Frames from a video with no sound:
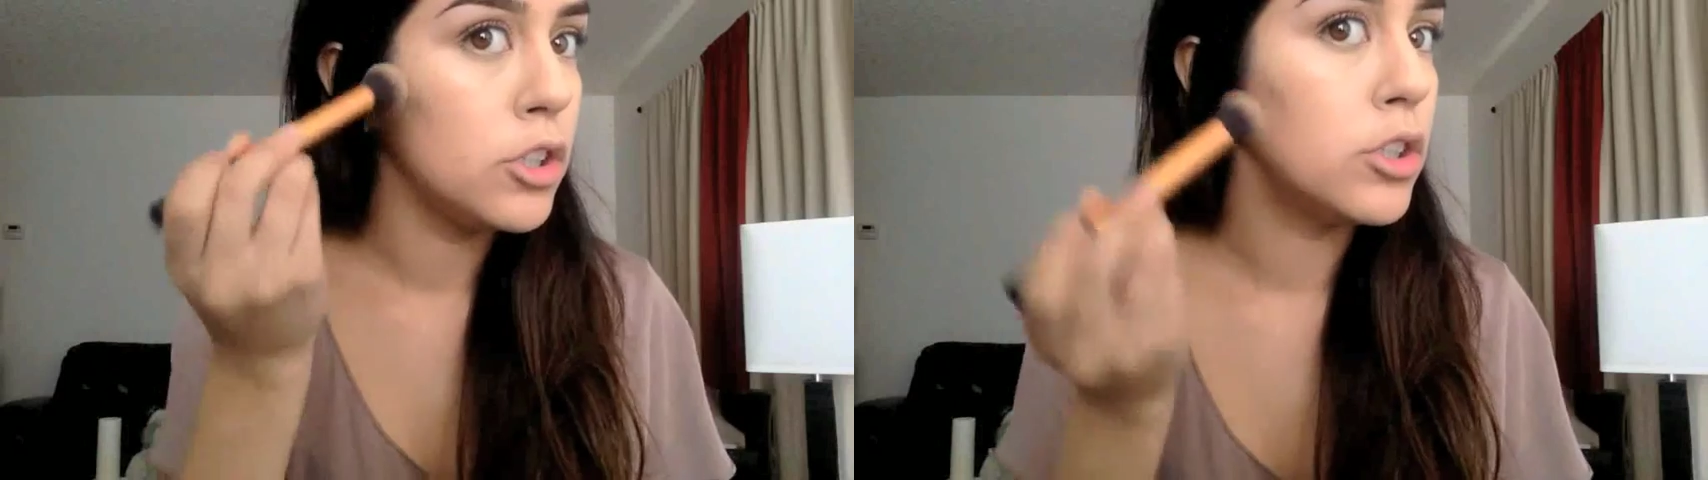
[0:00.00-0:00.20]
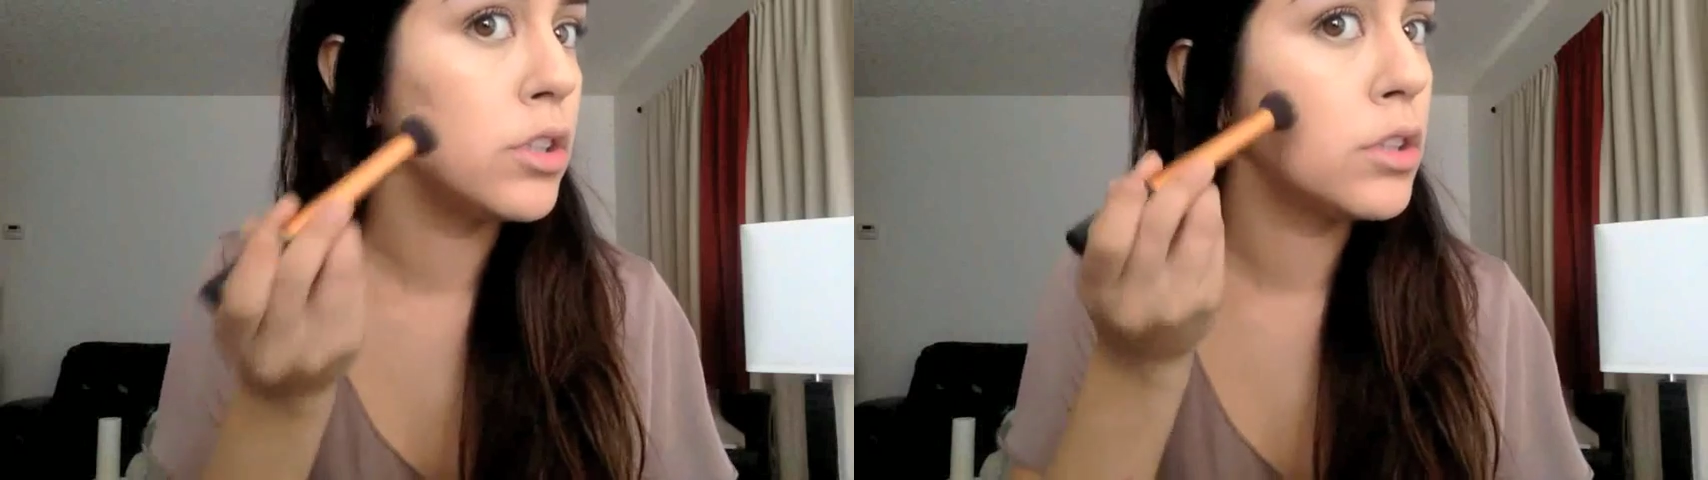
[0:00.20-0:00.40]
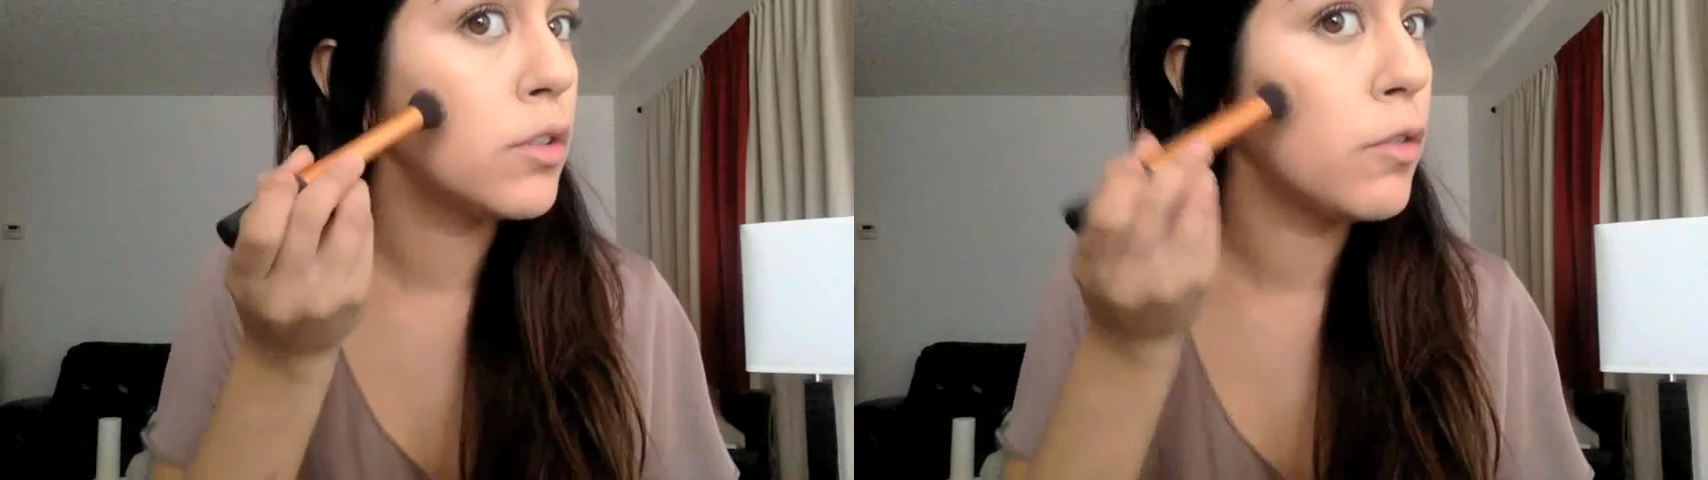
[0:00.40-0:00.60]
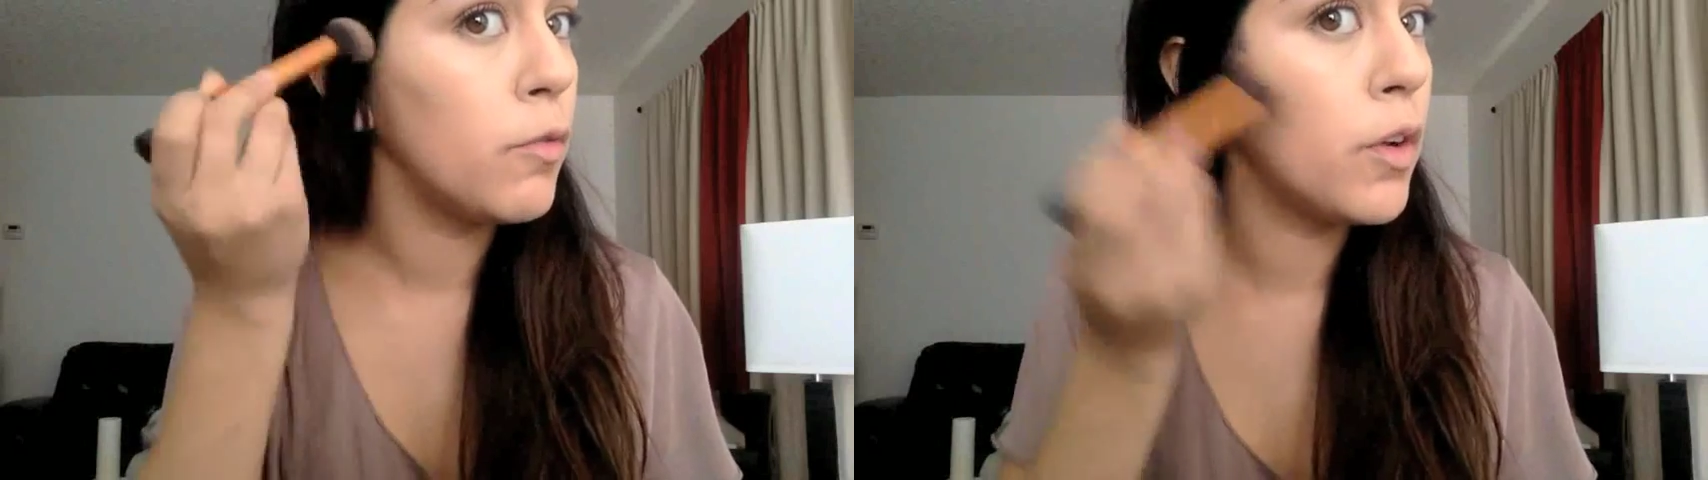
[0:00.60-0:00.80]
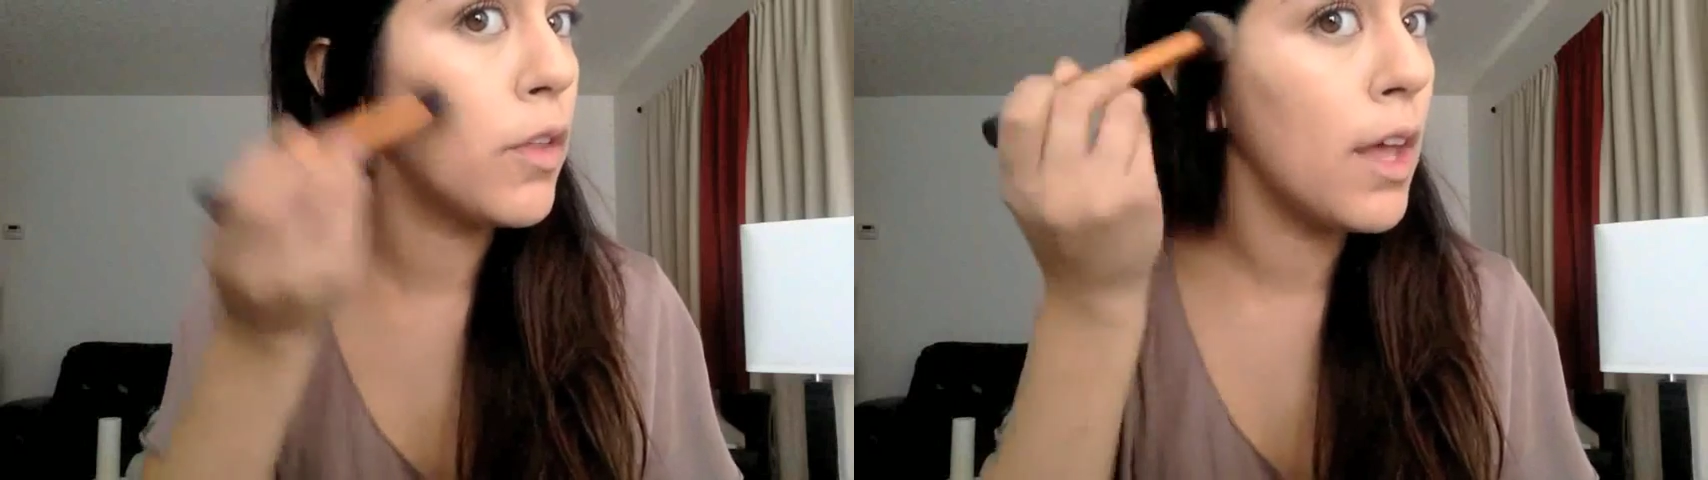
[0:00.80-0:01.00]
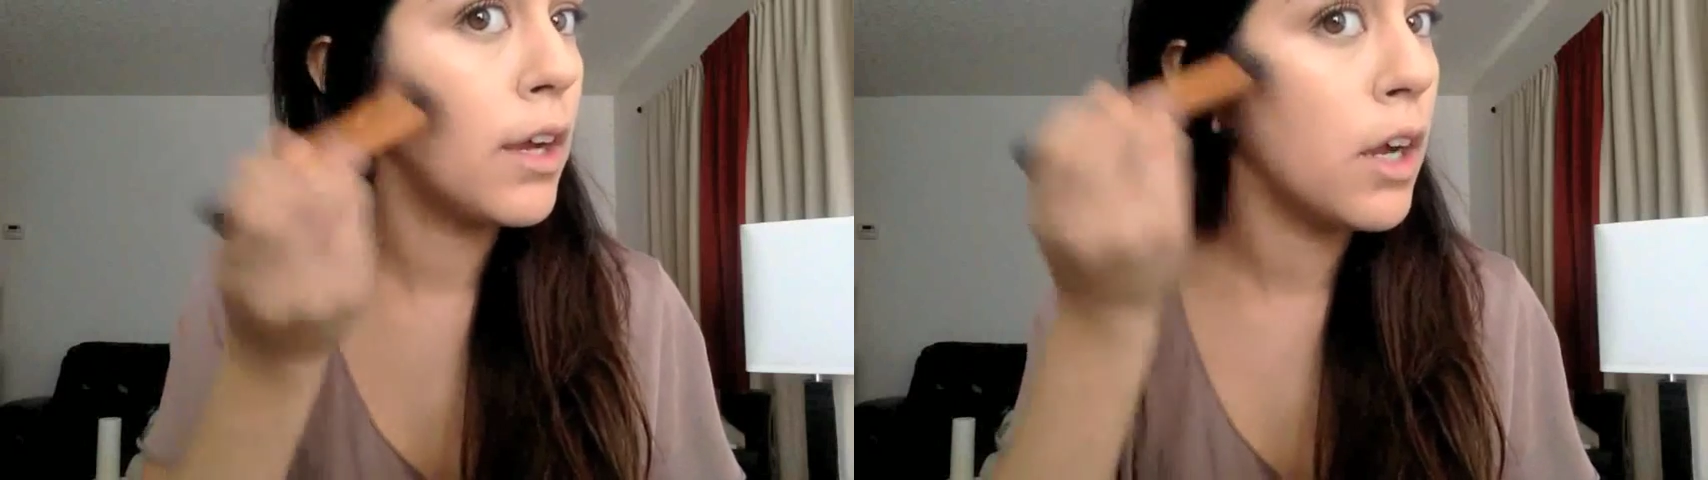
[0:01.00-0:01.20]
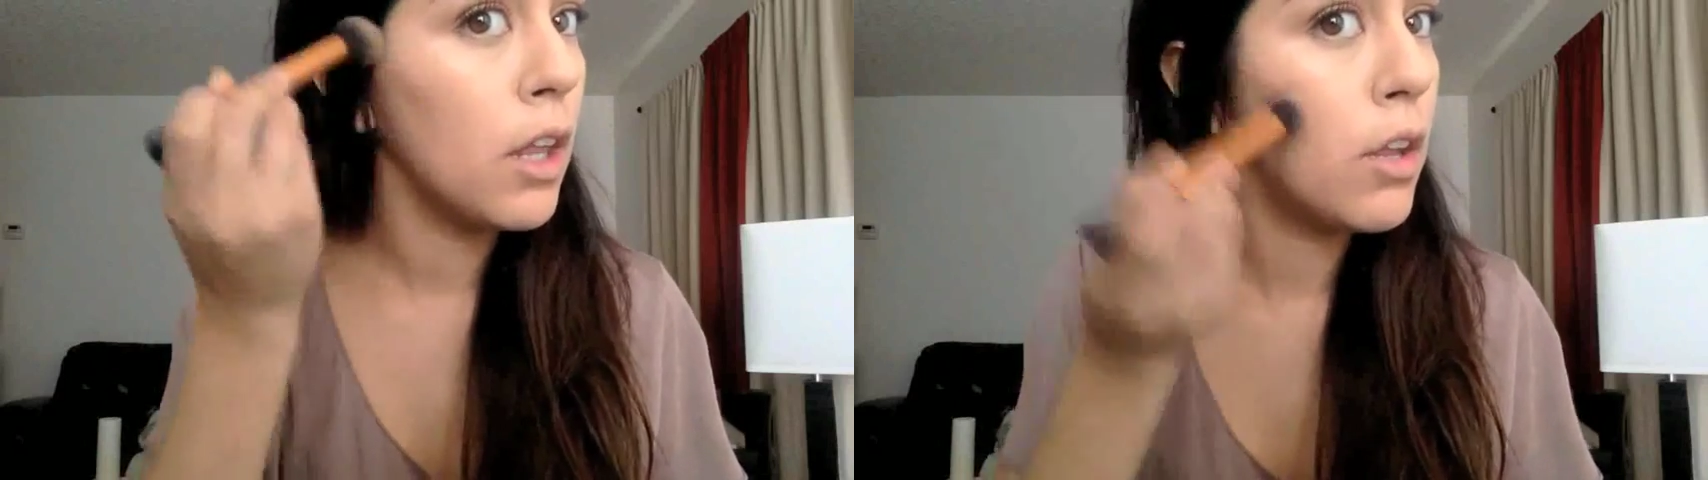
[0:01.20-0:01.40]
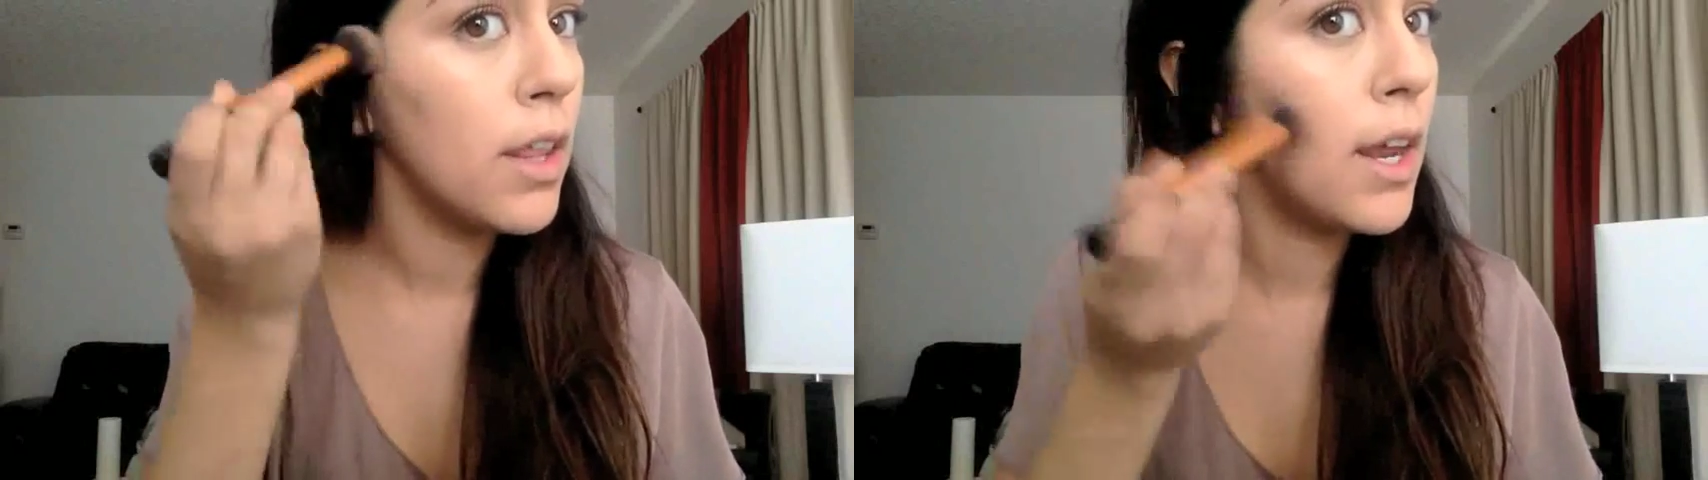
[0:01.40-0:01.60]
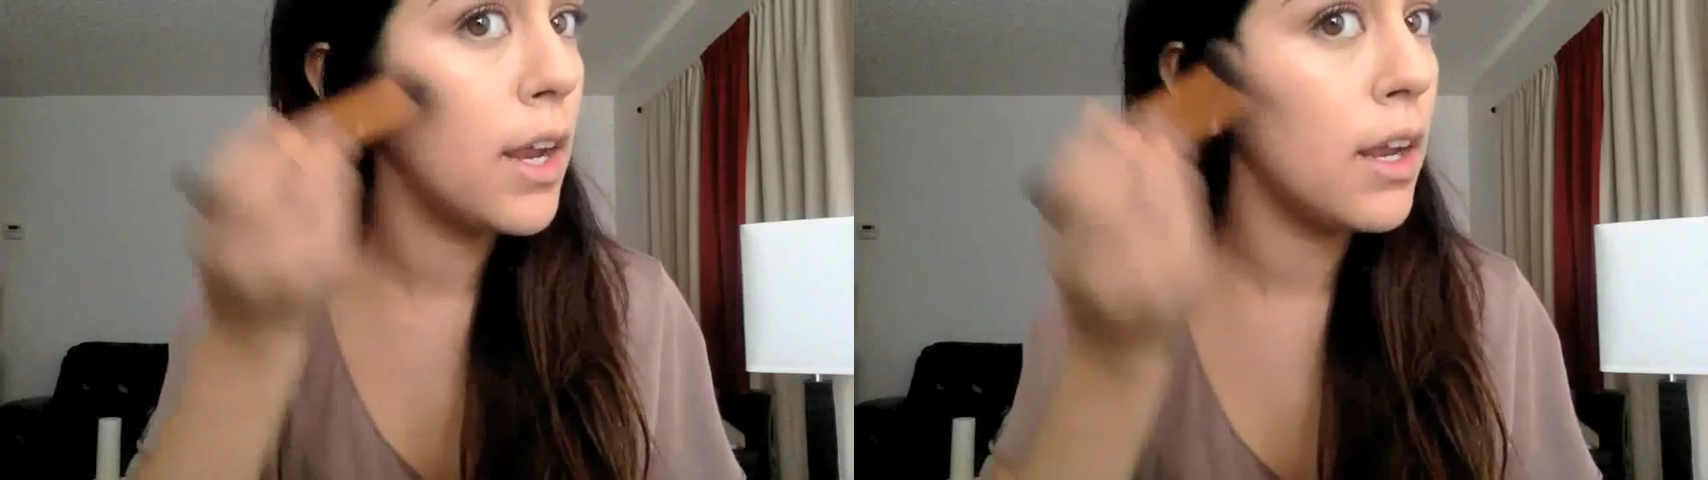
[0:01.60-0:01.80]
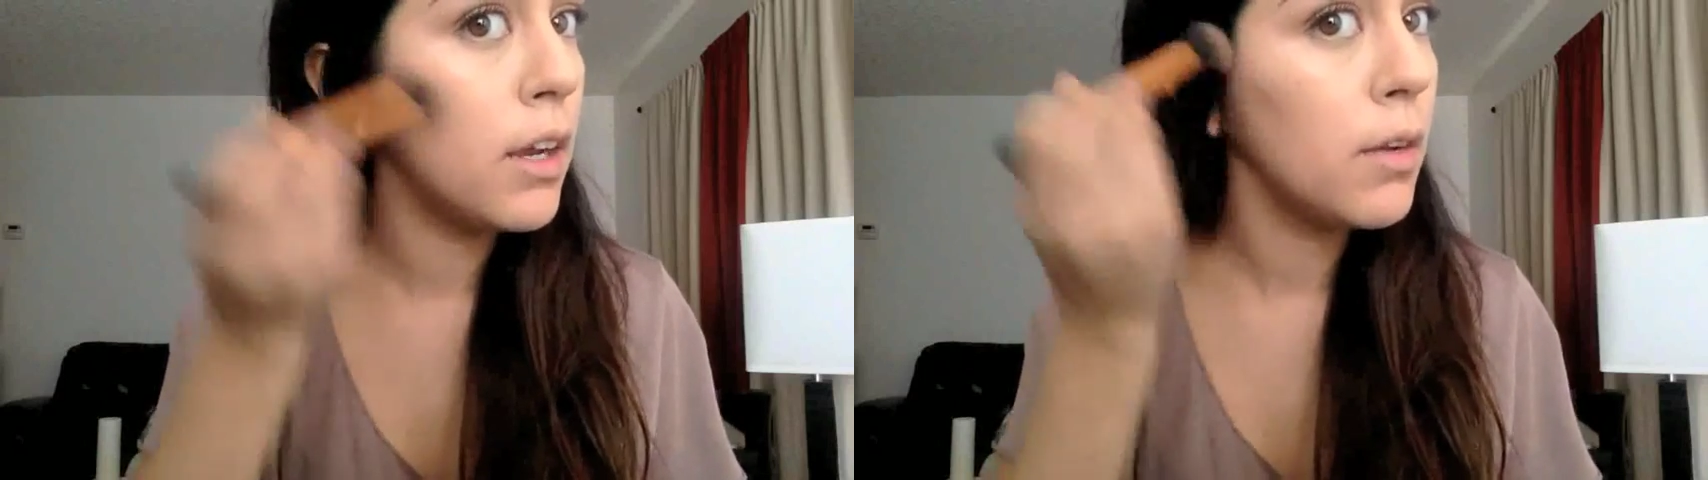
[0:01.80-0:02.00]
just color that
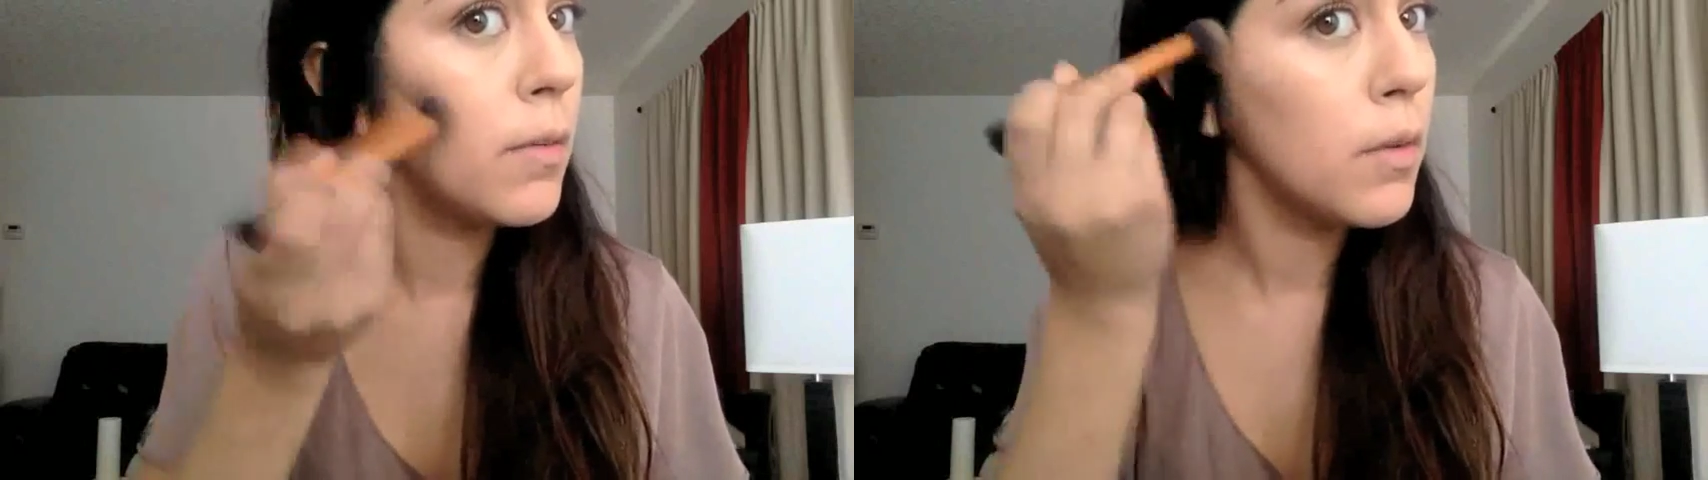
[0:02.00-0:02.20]
in,